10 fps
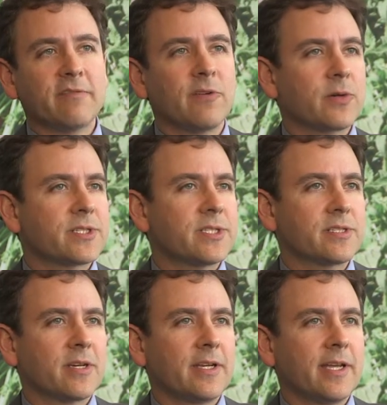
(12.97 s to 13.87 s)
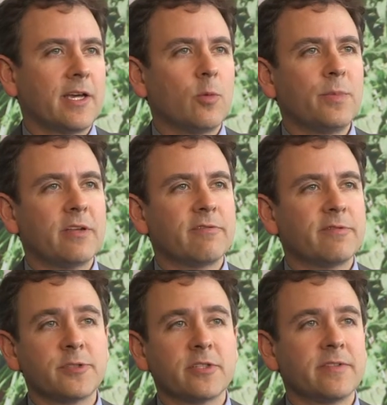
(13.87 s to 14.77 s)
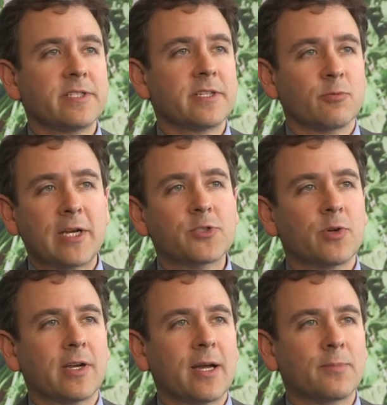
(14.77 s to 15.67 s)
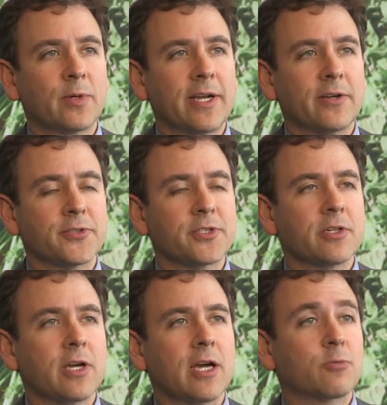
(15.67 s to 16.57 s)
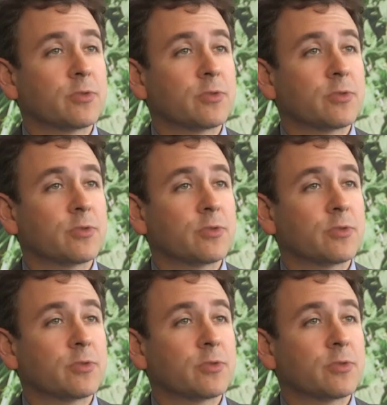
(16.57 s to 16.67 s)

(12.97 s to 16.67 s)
that focuses on helping food service and restaurant operators uh,